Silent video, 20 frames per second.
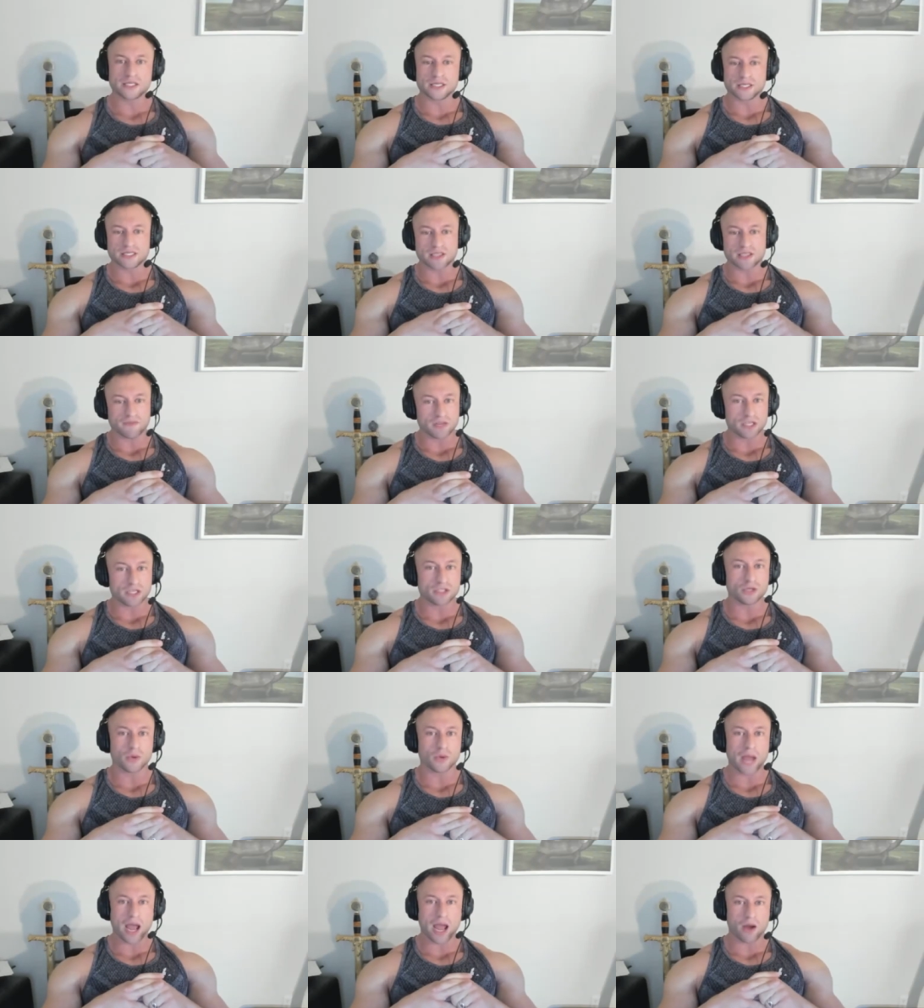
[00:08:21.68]
to
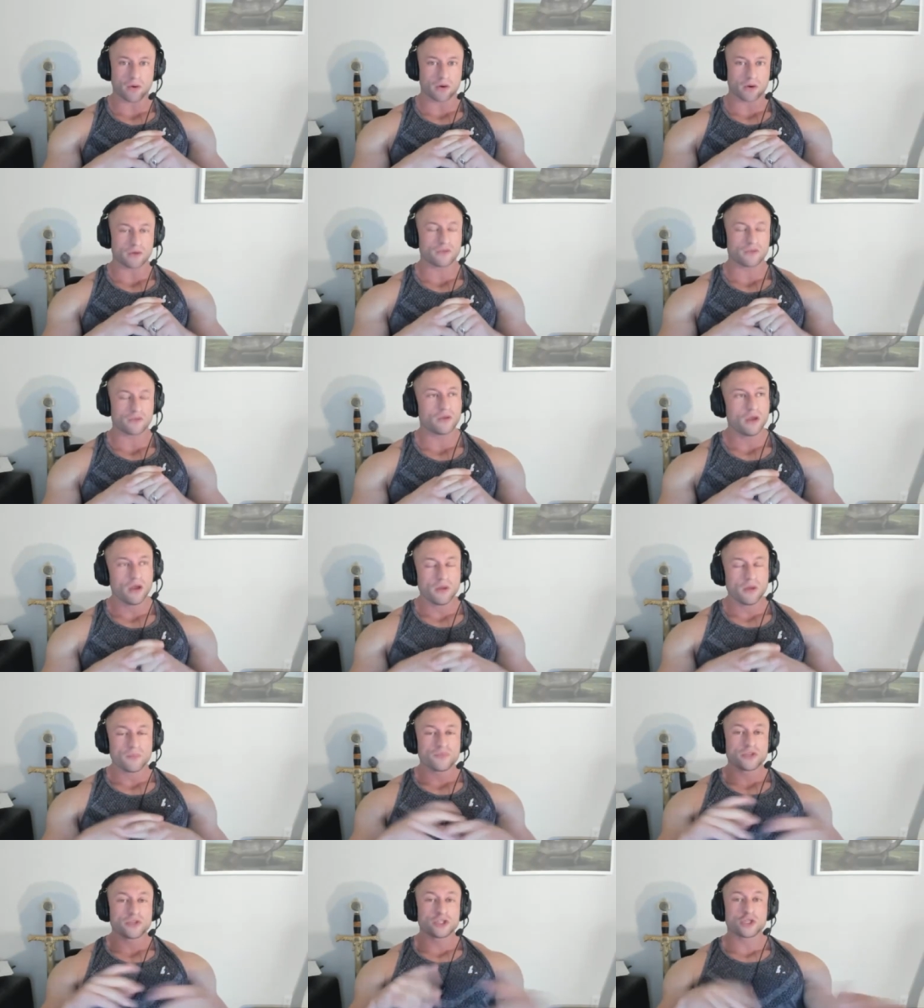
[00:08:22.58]
72 hours
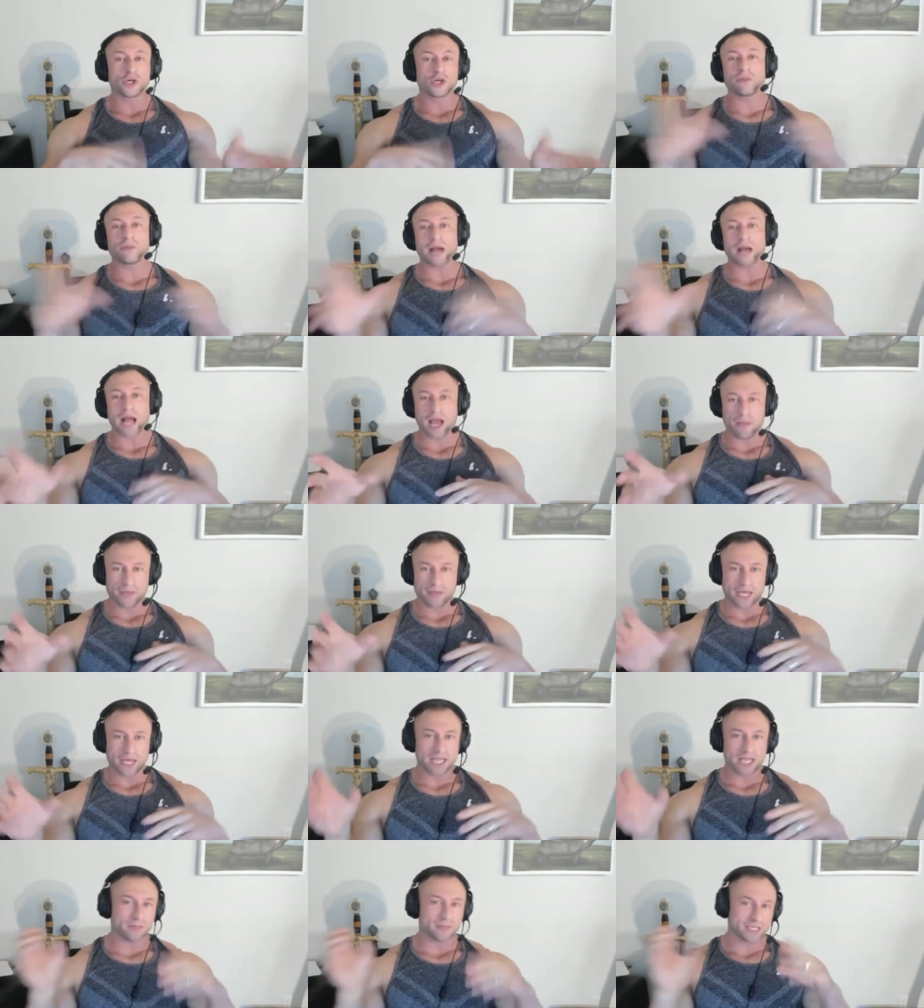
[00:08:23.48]
triggered my
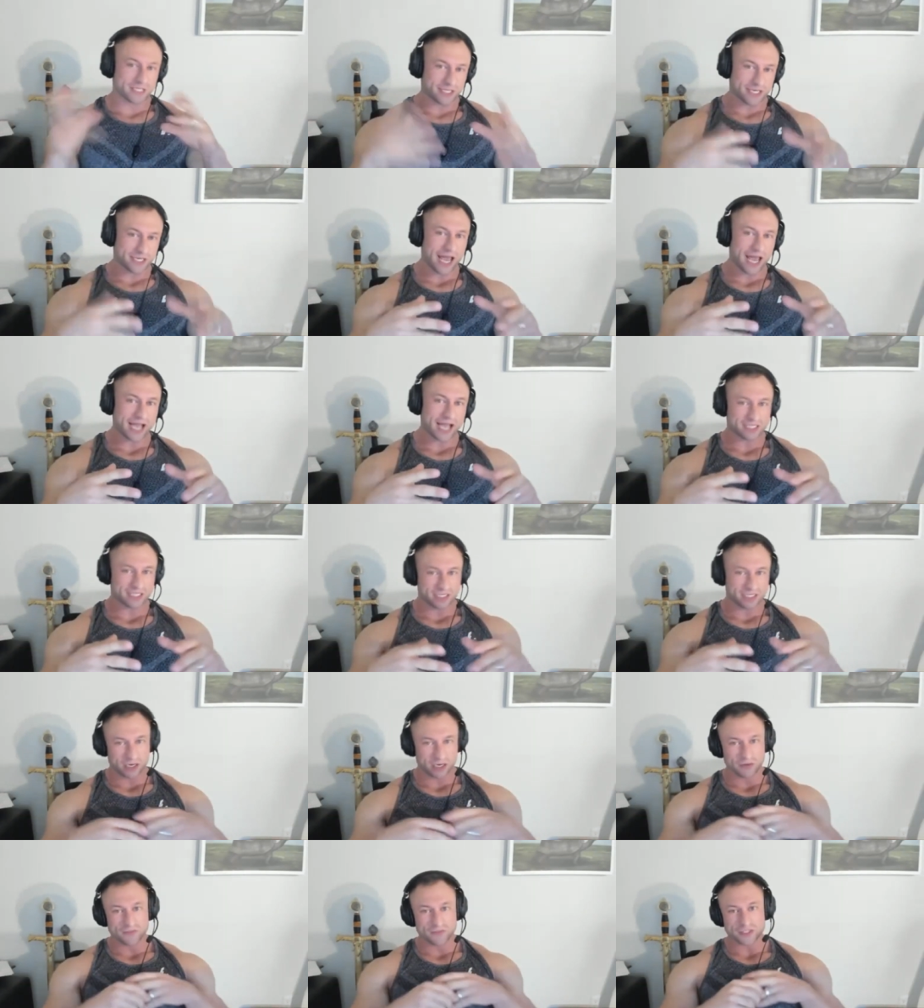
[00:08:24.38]
IBS because it attacks the
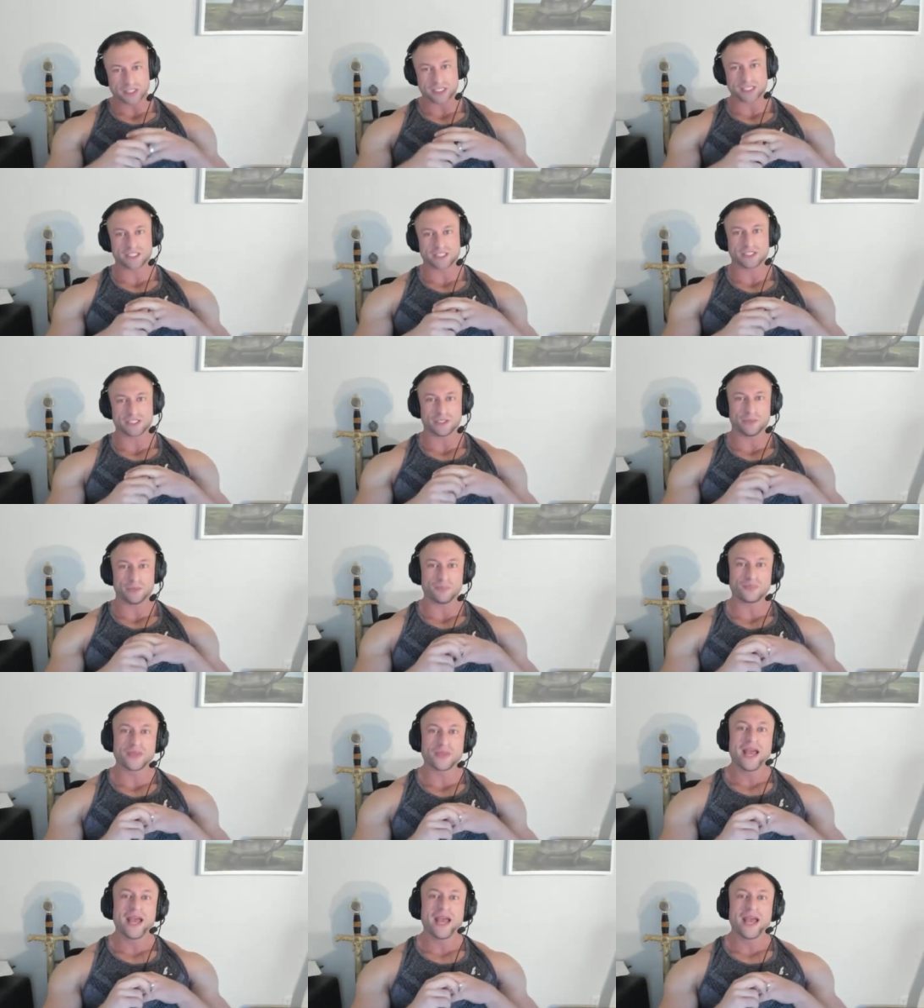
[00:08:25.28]
nervous system.